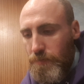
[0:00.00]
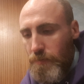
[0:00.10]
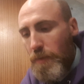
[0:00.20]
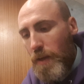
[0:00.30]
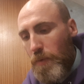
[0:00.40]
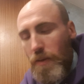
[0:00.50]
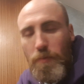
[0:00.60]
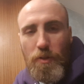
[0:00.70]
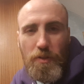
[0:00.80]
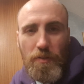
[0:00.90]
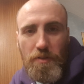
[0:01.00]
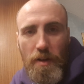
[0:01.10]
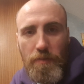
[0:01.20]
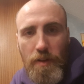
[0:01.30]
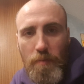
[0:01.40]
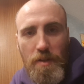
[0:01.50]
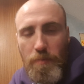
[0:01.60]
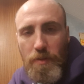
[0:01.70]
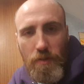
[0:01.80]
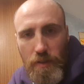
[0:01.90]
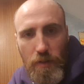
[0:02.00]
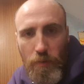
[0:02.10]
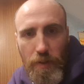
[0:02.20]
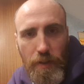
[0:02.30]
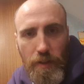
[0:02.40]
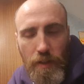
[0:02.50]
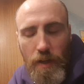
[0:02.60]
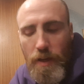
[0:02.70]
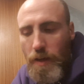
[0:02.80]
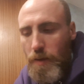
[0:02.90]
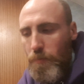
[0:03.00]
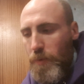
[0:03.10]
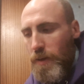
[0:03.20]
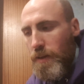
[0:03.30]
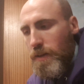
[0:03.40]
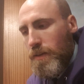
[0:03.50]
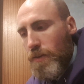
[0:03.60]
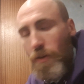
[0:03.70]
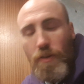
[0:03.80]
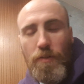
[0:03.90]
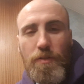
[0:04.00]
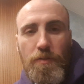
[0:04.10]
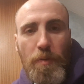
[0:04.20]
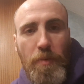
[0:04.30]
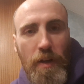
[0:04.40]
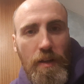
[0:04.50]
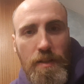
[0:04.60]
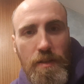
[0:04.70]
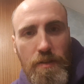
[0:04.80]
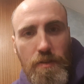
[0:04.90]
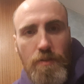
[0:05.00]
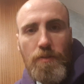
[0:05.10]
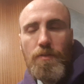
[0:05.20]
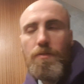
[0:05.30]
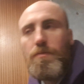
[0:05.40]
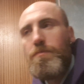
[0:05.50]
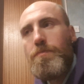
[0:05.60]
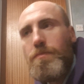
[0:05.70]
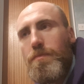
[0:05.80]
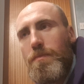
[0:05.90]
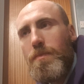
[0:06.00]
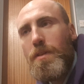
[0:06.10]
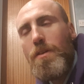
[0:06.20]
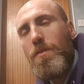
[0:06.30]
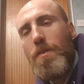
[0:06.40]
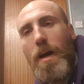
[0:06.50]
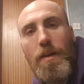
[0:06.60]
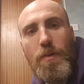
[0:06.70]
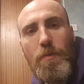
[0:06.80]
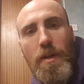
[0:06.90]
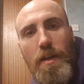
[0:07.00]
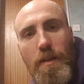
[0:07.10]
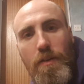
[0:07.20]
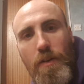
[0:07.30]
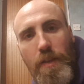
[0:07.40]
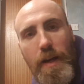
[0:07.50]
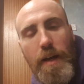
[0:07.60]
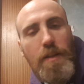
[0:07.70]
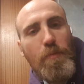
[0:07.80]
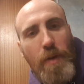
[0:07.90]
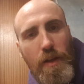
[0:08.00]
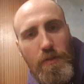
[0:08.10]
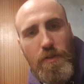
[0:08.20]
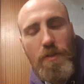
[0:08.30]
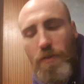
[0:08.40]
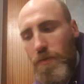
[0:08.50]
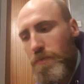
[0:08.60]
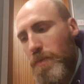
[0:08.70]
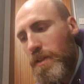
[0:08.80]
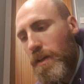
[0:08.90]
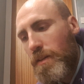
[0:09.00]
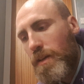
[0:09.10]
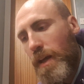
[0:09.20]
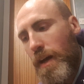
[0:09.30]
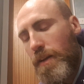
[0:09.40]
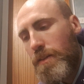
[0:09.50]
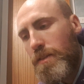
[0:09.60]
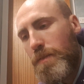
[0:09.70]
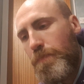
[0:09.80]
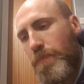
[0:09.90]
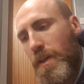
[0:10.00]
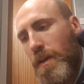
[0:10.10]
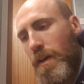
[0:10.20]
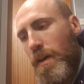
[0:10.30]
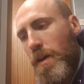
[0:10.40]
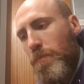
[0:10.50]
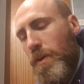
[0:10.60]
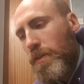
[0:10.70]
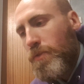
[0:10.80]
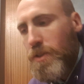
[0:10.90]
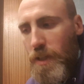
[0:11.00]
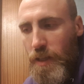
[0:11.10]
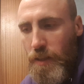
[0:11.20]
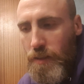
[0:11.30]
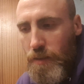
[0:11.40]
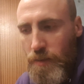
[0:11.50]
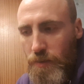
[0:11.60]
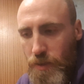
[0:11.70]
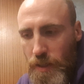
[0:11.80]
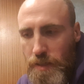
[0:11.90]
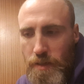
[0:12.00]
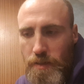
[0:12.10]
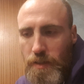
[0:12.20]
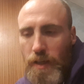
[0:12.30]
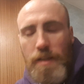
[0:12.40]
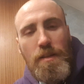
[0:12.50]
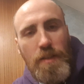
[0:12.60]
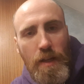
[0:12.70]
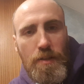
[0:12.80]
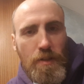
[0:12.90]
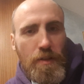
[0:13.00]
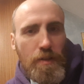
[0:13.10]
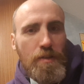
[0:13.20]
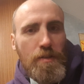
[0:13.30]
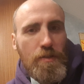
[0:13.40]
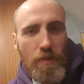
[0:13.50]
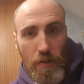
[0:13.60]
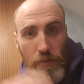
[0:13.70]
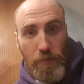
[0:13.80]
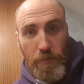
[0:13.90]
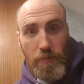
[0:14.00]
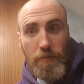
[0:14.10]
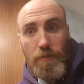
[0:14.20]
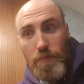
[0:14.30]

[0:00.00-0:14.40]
Maybe emotional stuff comes up and you deal with it, but you could also repress it. So, either way on that, it depends on your own particular character. But the fruitarian Jesus thing is a dangerous sort of